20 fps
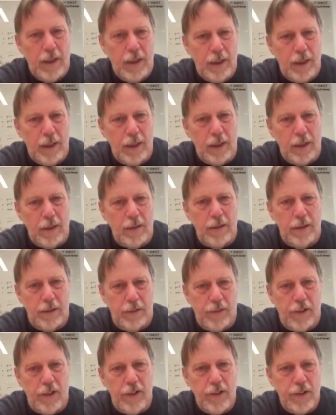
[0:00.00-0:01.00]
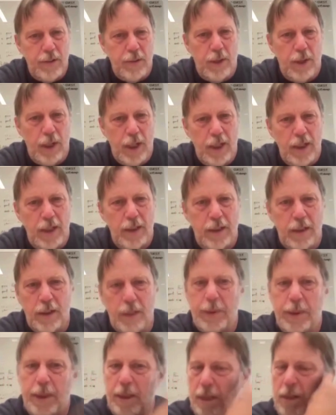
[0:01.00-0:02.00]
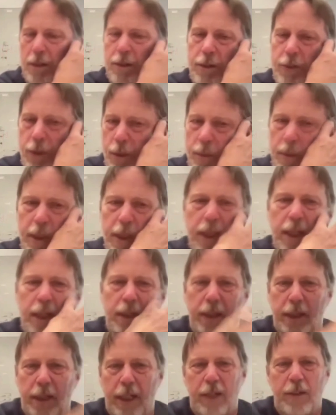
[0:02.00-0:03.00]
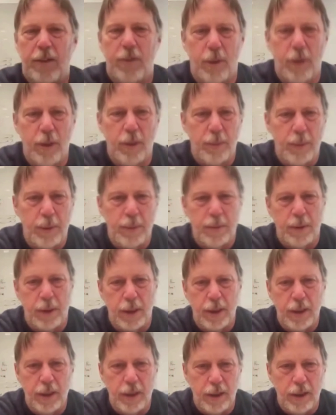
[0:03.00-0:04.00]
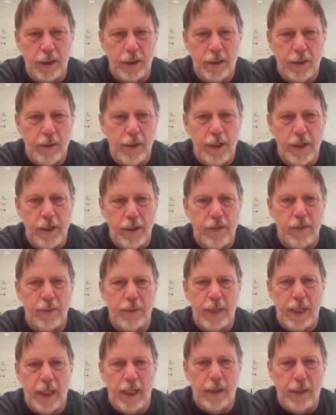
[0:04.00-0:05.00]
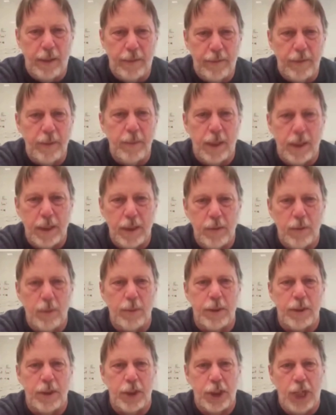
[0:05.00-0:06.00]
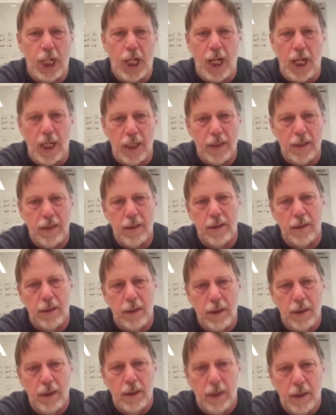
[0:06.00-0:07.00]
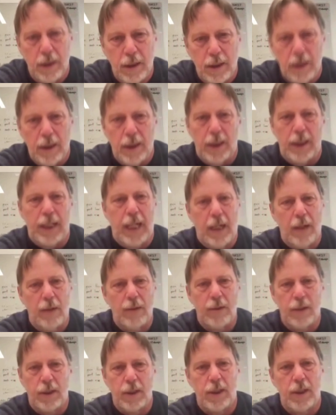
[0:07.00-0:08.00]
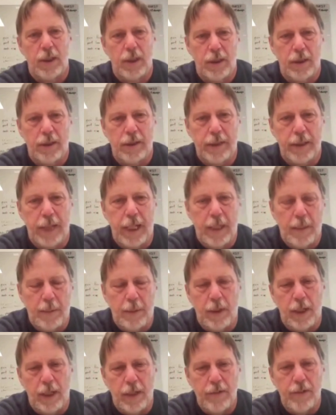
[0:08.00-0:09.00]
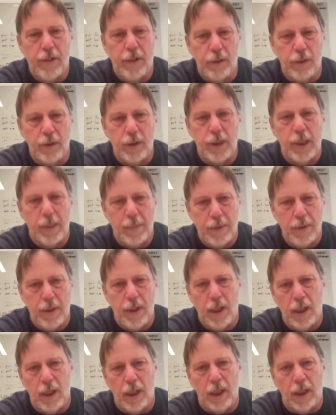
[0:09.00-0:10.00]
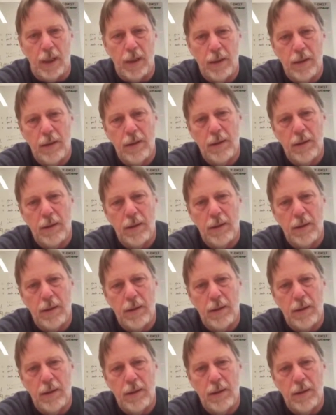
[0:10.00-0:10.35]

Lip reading: the first one, it'll be a little too big. The next one will be pretty good. 3 years from now, everybody will be shocked at how good the Apple iPhone chips are